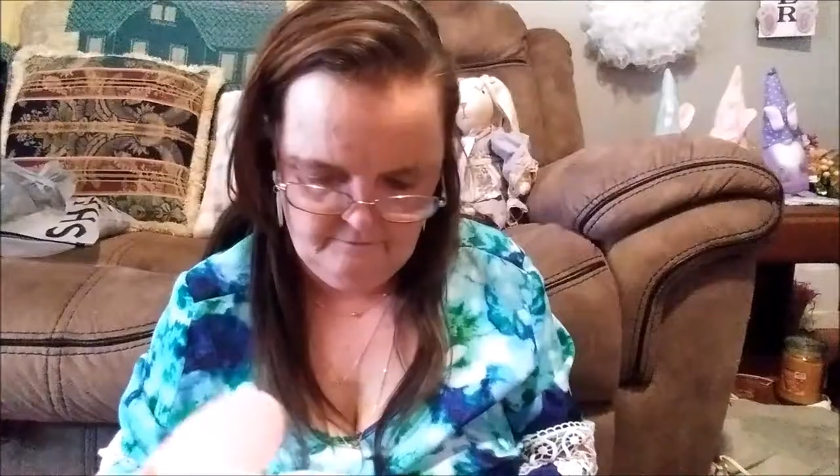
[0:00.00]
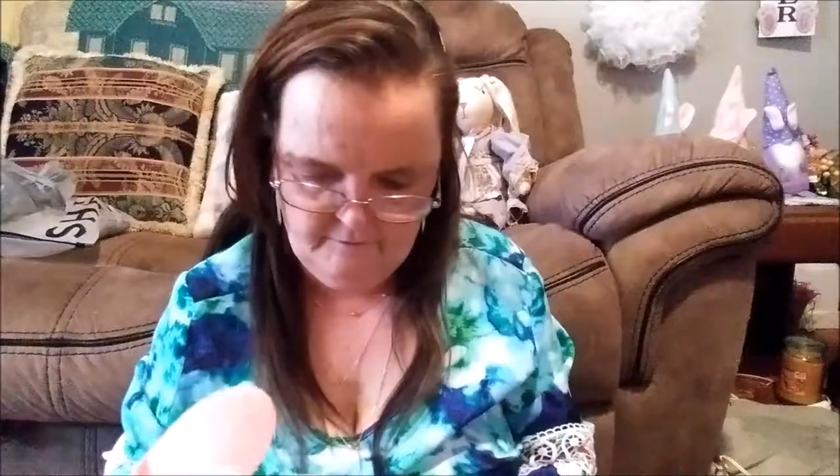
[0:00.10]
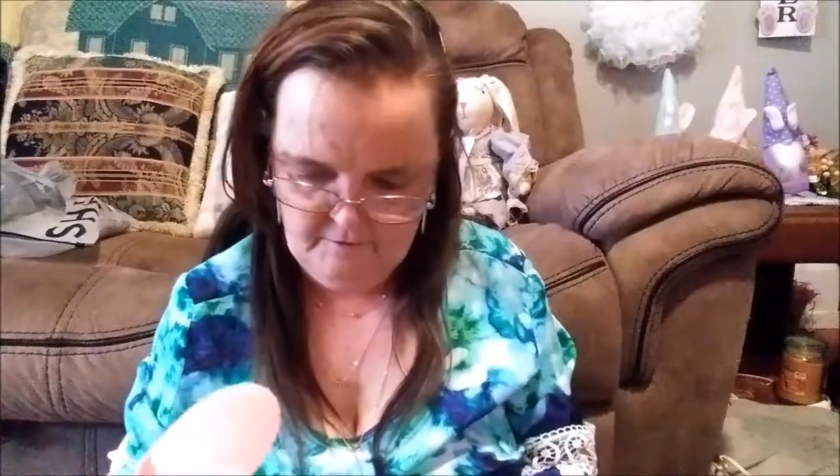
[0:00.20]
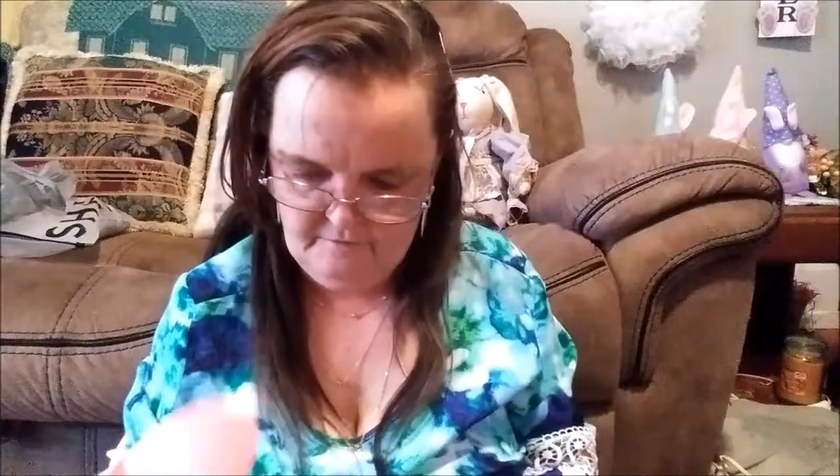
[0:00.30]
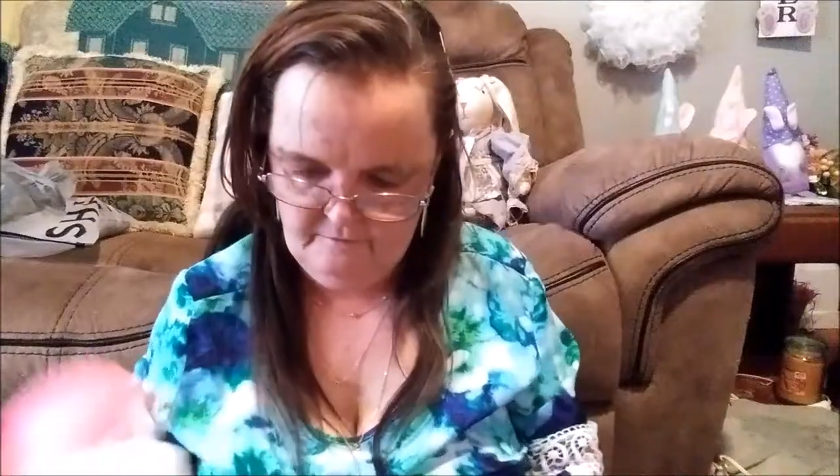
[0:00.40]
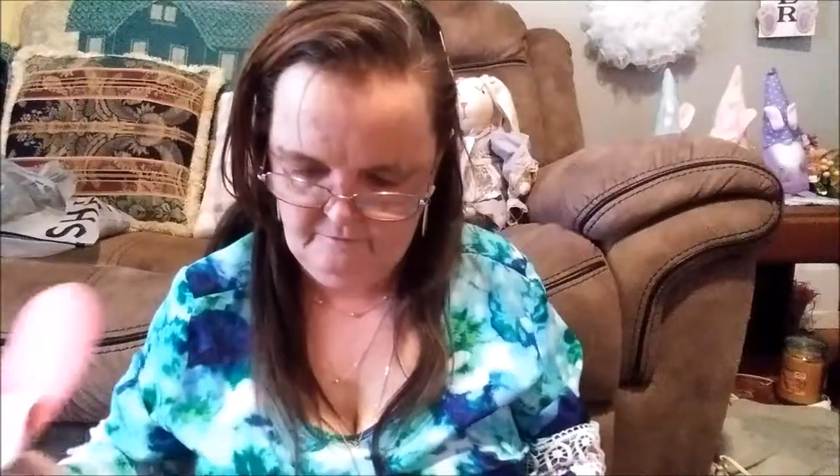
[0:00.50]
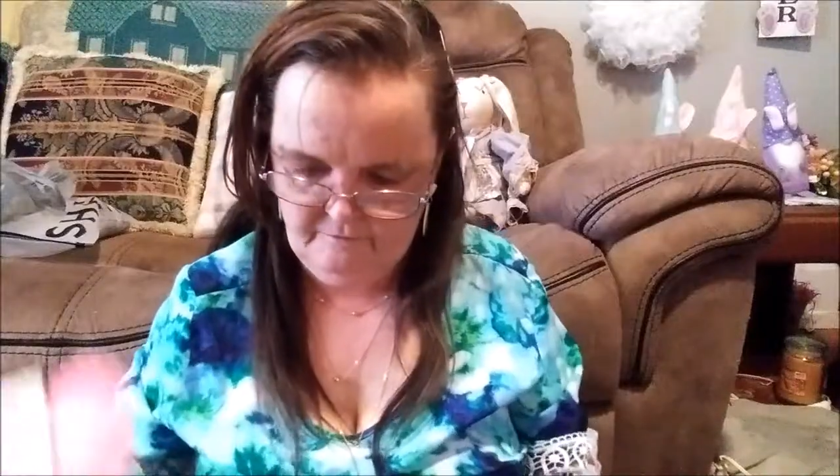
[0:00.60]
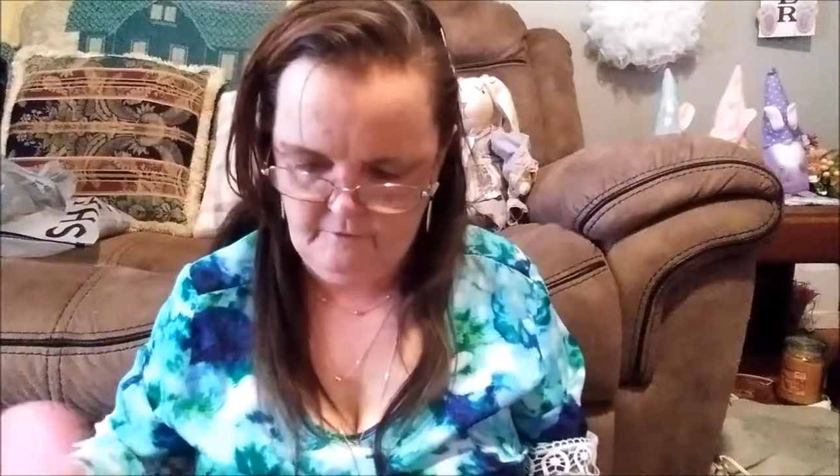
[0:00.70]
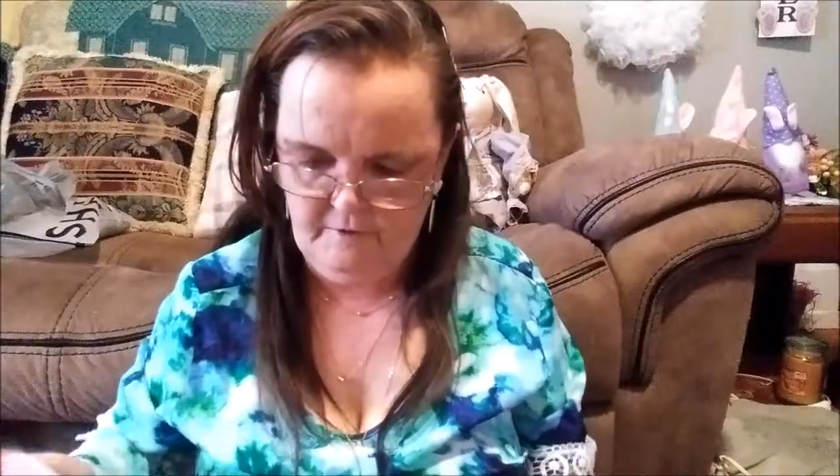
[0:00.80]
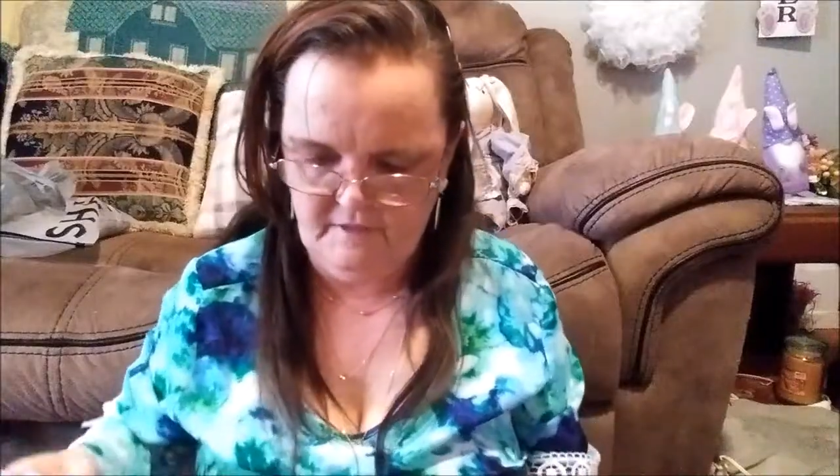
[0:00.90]
for,
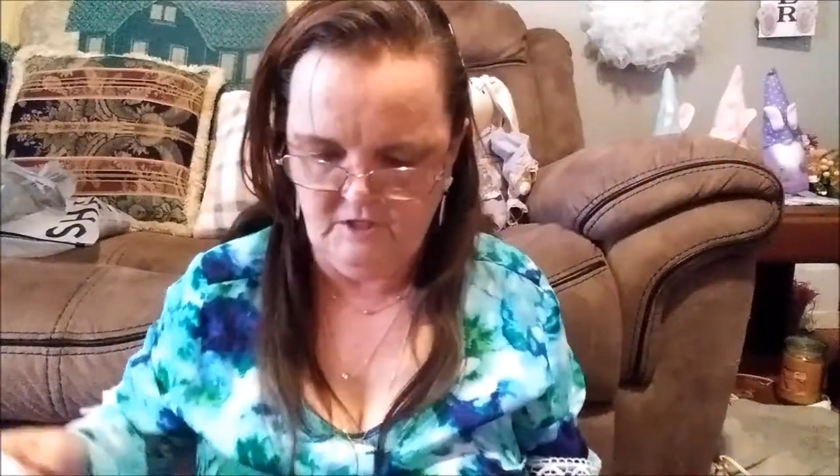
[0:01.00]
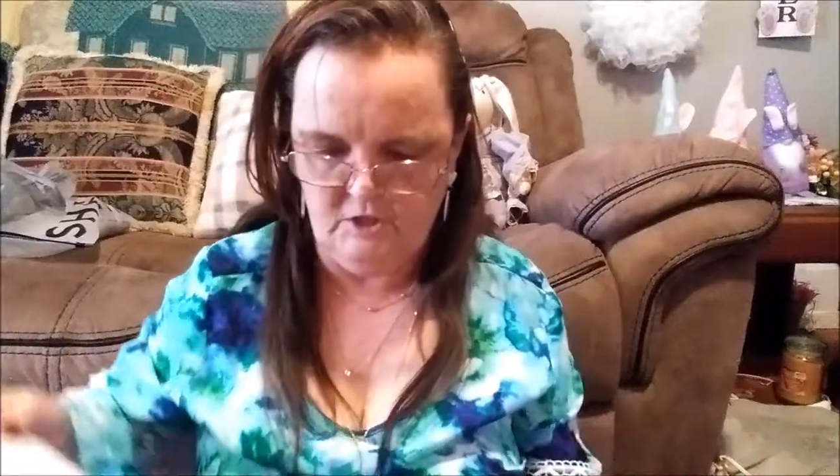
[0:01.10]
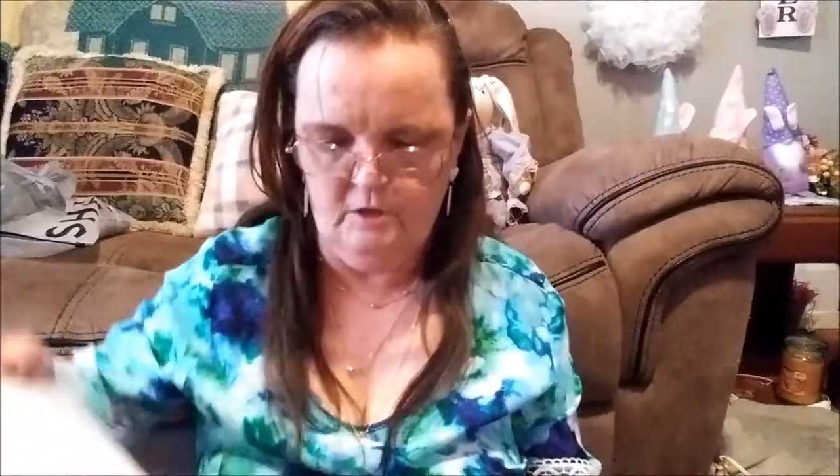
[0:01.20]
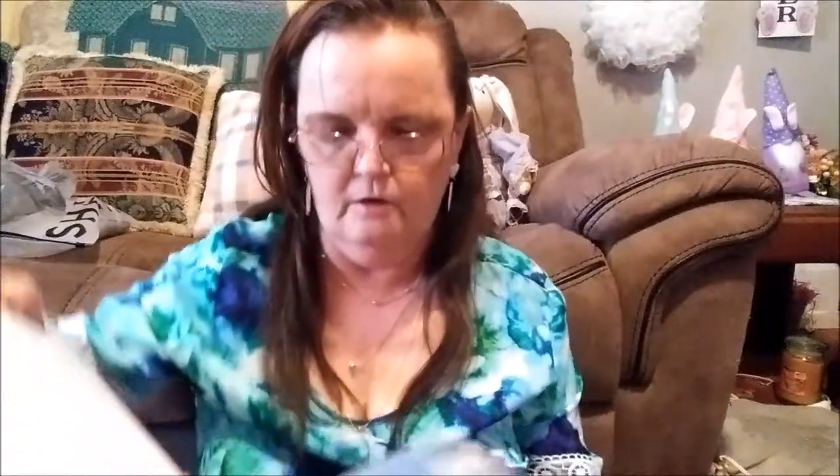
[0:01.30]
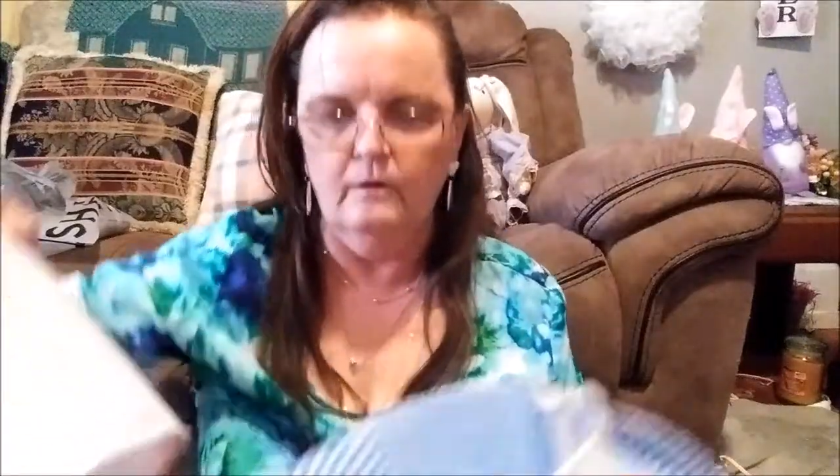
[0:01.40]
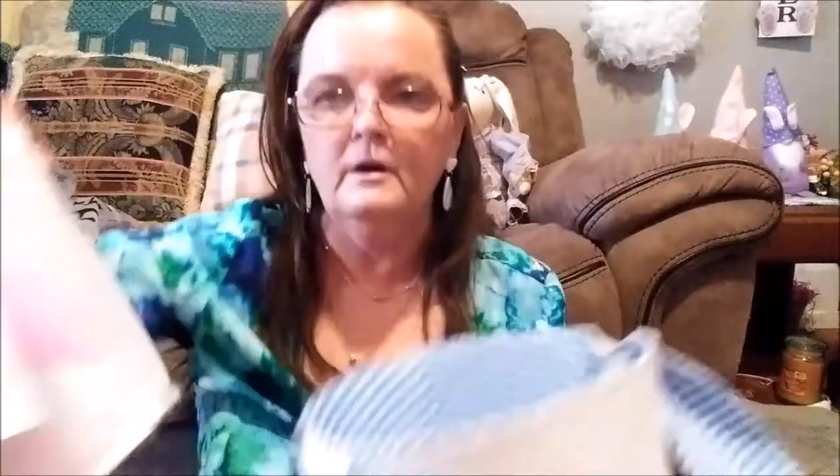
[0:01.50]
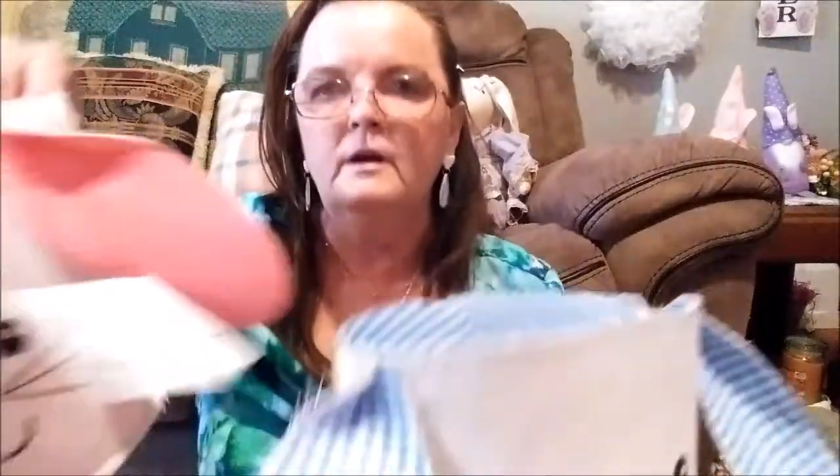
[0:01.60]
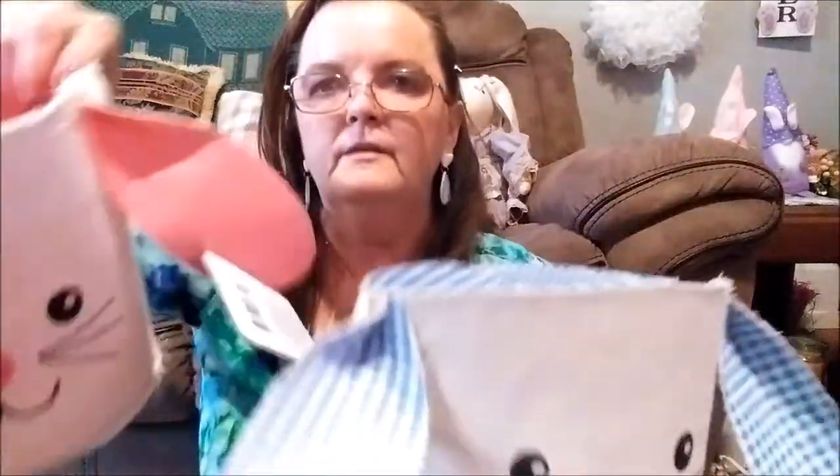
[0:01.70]
for this year.